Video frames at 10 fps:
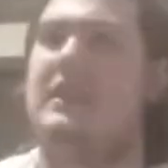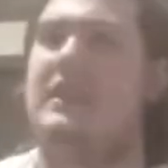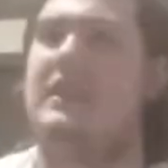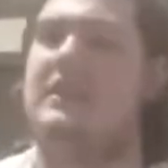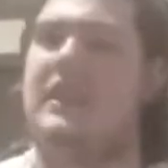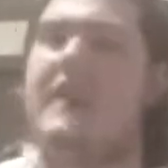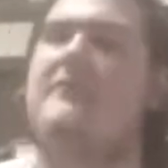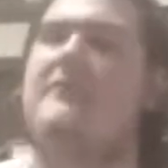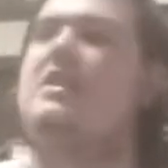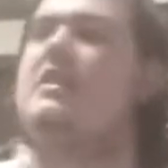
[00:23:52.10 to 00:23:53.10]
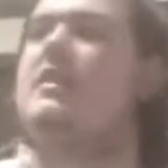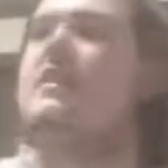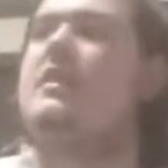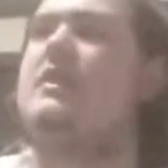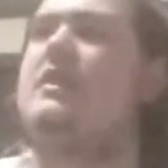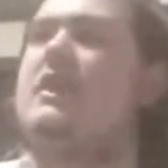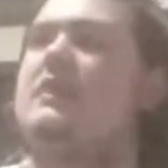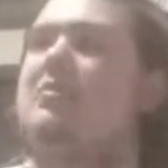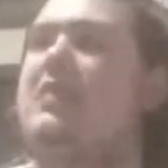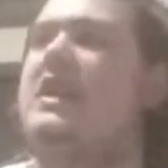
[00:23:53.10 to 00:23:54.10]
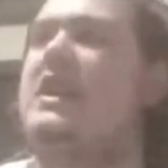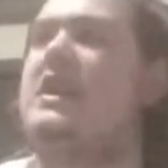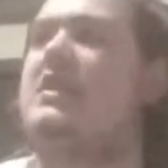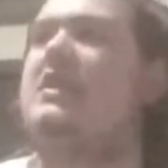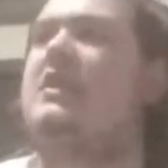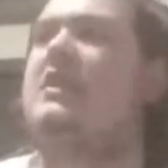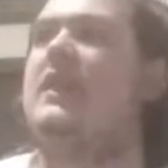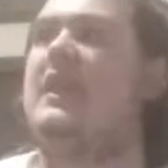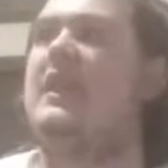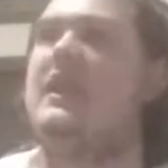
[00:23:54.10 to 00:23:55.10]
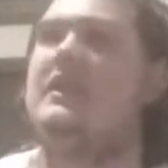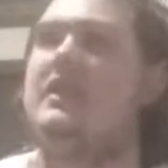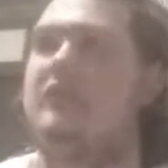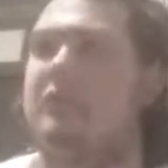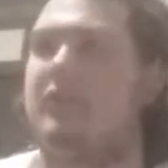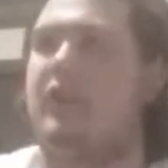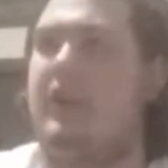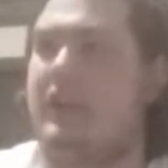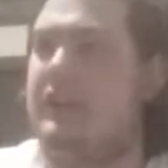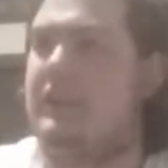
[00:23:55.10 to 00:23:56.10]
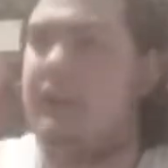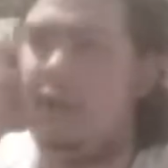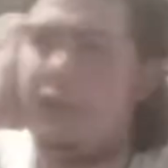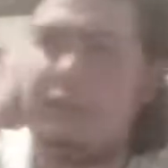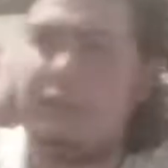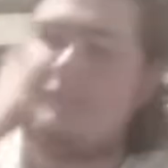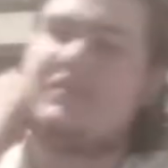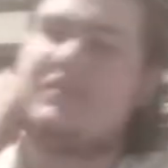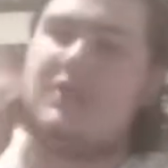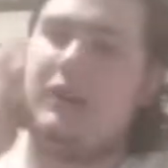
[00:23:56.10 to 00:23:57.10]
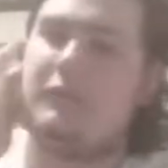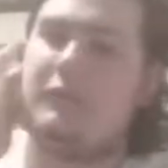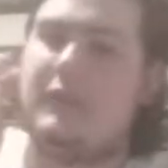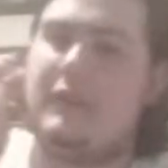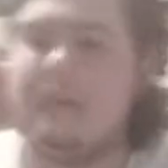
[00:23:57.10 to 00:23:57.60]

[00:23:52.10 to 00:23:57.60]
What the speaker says: You got the heavy, you got the brain, and then you got the other brawn in there. So I think